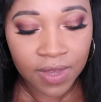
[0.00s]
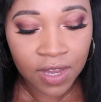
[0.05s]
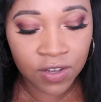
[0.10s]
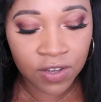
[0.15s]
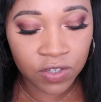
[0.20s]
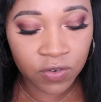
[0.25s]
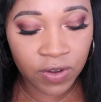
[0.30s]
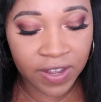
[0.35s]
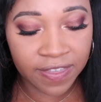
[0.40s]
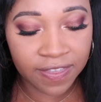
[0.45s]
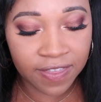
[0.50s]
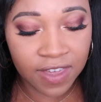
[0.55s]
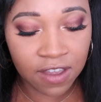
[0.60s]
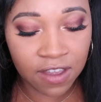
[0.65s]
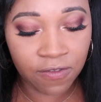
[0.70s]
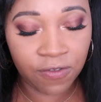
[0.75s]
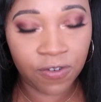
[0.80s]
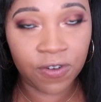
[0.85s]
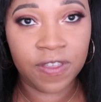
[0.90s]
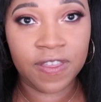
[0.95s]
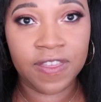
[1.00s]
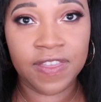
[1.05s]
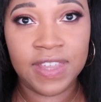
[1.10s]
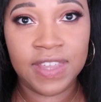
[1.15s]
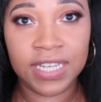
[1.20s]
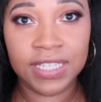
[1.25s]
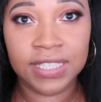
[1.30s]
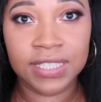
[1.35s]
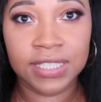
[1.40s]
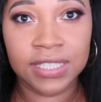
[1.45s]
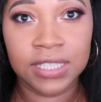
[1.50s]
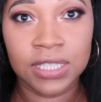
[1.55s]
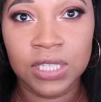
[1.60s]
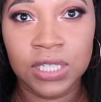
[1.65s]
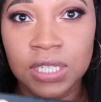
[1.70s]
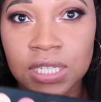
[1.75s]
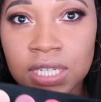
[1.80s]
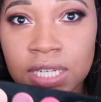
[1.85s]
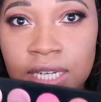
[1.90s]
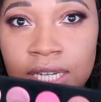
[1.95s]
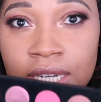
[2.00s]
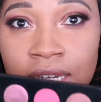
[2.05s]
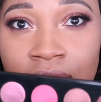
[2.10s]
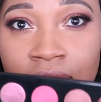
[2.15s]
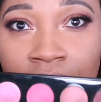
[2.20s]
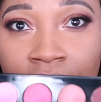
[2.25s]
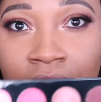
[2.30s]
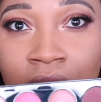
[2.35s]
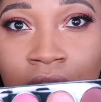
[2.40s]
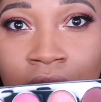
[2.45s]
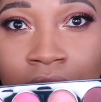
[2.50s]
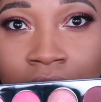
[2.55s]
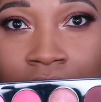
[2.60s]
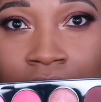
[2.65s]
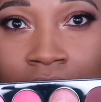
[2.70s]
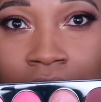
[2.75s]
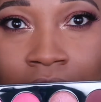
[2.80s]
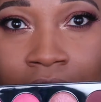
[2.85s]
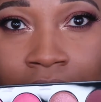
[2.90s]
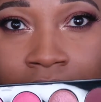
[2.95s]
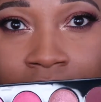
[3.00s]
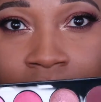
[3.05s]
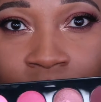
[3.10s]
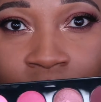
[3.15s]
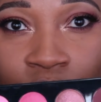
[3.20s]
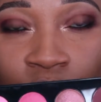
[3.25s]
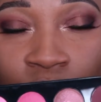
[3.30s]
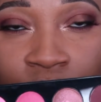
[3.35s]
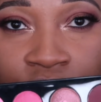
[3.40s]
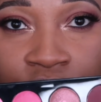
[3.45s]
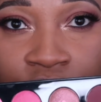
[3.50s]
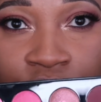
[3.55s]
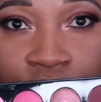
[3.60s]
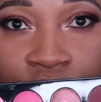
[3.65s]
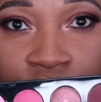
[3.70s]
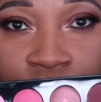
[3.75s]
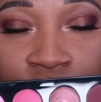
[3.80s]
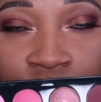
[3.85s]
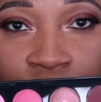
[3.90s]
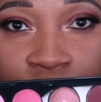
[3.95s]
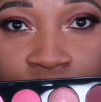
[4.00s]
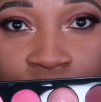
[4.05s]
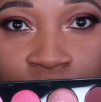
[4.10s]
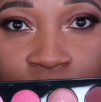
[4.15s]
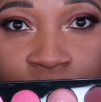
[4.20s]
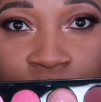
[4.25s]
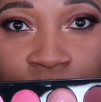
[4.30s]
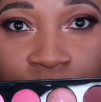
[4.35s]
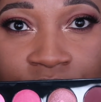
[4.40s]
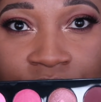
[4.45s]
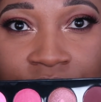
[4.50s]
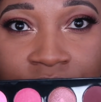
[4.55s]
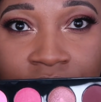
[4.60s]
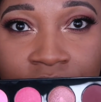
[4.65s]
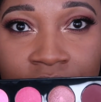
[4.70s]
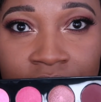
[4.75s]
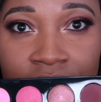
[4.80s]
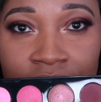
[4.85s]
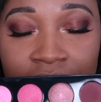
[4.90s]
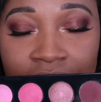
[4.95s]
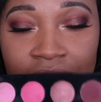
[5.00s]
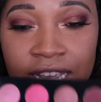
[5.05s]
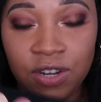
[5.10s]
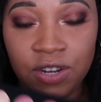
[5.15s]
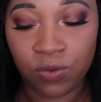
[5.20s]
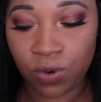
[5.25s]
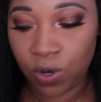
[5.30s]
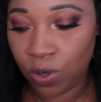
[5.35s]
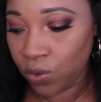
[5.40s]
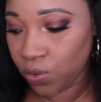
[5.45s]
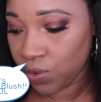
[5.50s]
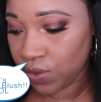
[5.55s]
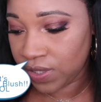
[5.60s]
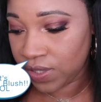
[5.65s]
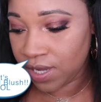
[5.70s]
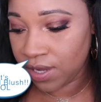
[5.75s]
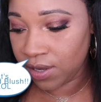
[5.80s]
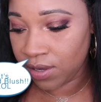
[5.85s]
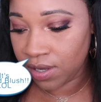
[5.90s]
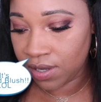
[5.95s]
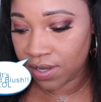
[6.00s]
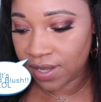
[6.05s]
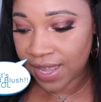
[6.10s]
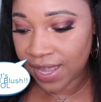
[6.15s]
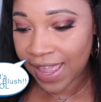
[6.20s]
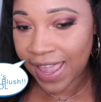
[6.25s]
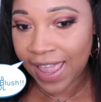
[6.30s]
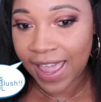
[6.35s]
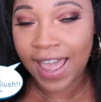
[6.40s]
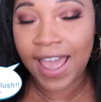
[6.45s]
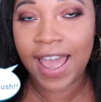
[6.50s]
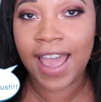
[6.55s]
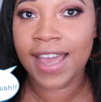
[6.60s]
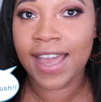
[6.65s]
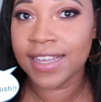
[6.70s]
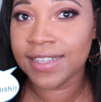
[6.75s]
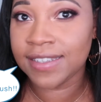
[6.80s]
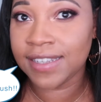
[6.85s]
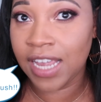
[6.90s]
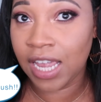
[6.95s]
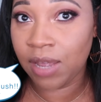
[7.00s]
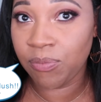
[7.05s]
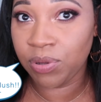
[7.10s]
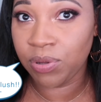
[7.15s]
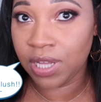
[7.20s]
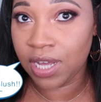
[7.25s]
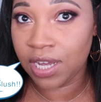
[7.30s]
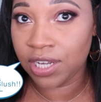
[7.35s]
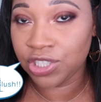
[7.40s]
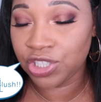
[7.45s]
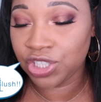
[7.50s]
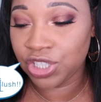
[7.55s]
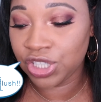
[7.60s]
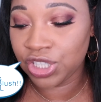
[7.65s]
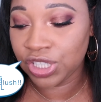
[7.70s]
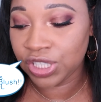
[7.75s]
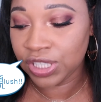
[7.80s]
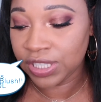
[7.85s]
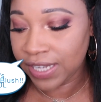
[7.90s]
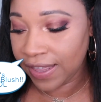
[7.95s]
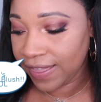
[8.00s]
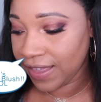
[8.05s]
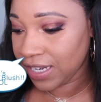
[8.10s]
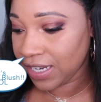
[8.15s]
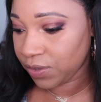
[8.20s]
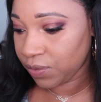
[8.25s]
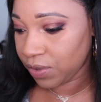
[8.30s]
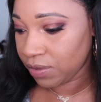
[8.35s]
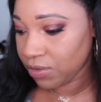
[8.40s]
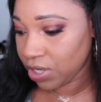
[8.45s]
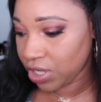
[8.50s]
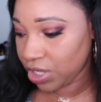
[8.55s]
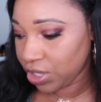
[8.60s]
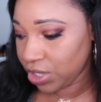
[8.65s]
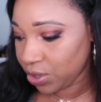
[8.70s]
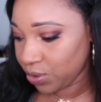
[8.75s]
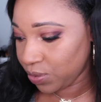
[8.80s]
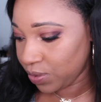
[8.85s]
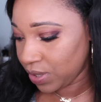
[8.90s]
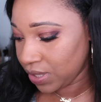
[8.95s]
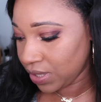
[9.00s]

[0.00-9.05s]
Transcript: So I think for this look, I am going to use Naked Rose as a blush. I think that's what I'm gonna do.